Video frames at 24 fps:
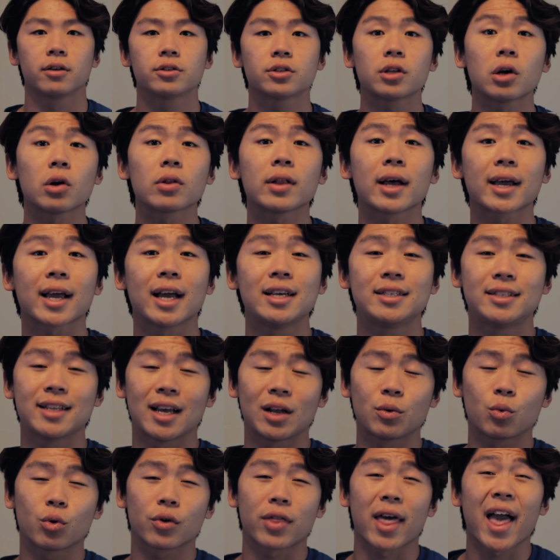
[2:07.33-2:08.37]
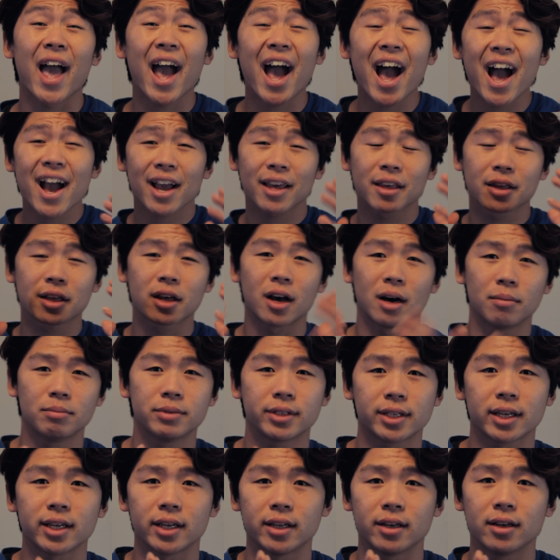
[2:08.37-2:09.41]
So like I said, where the hack comes
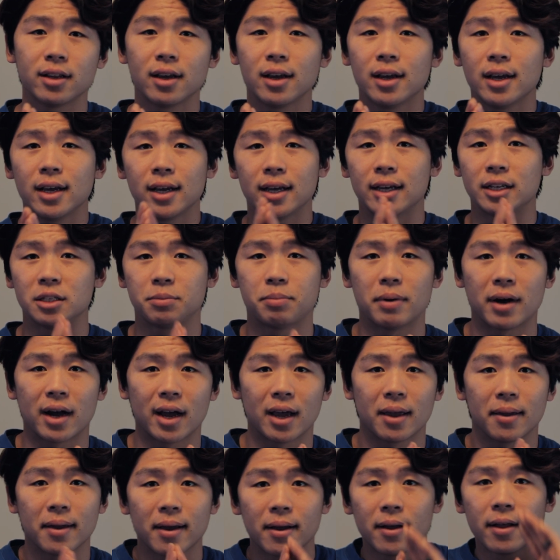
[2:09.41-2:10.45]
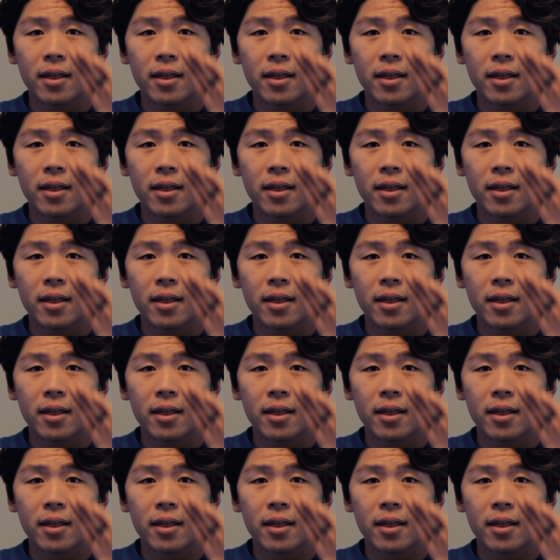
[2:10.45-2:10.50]
in is by